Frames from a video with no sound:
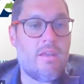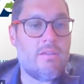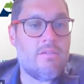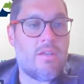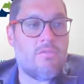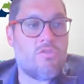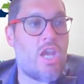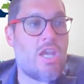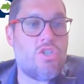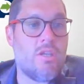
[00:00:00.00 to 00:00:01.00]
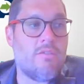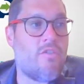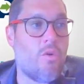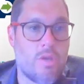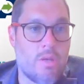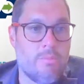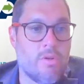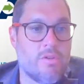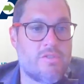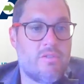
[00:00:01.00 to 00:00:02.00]
and changing phone
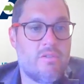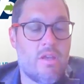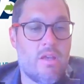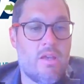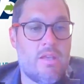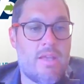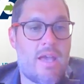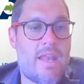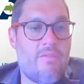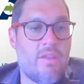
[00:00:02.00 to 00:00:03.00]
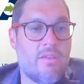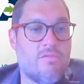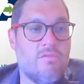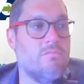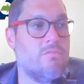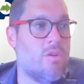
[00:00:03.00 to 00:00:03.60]
numbers and not having